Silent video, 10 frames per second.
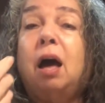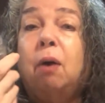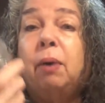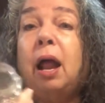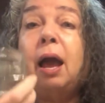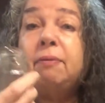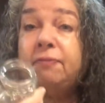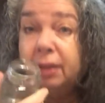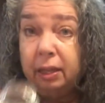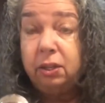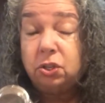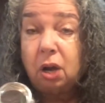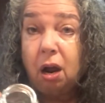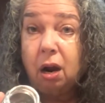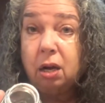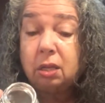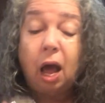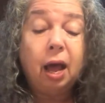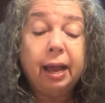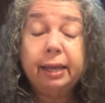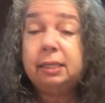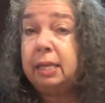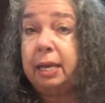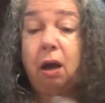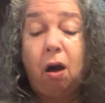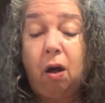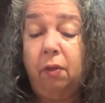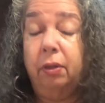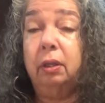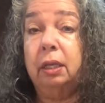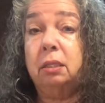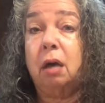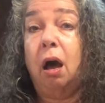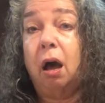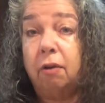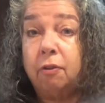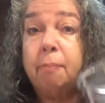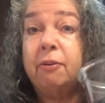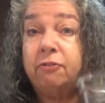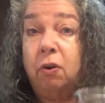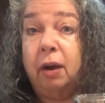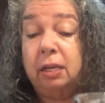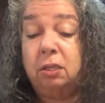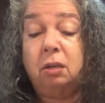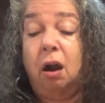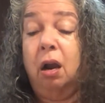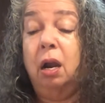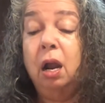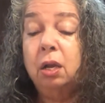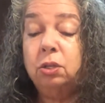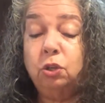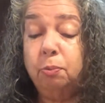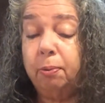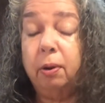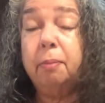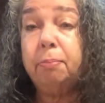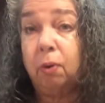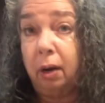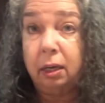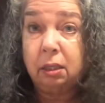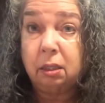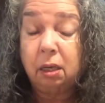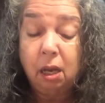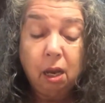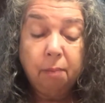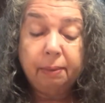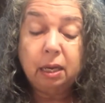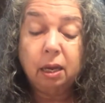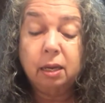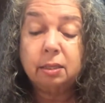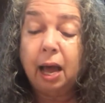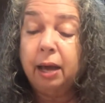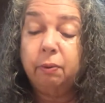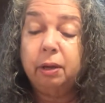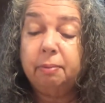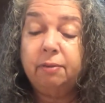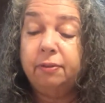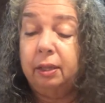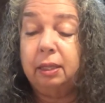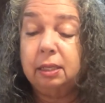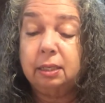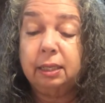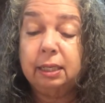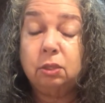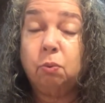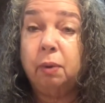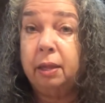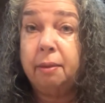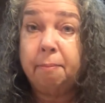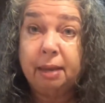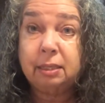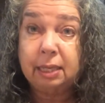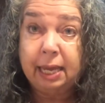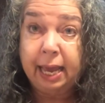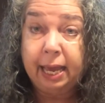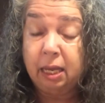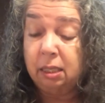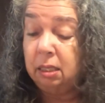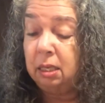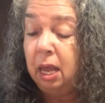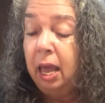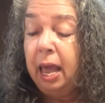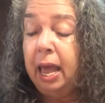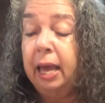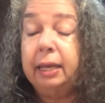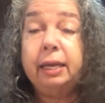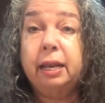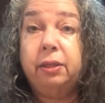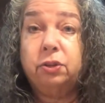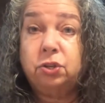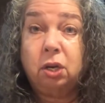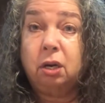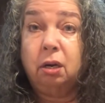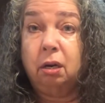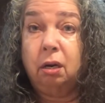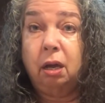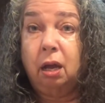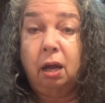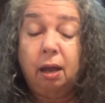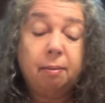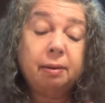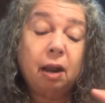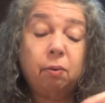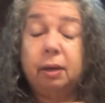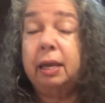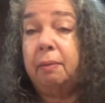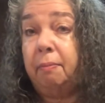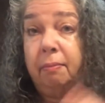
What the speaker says: When I'm filling the jars, I take all the lids off before I start. Super important, because I don't want to be filling these lids with messy hands and getting the sugar, I don't want to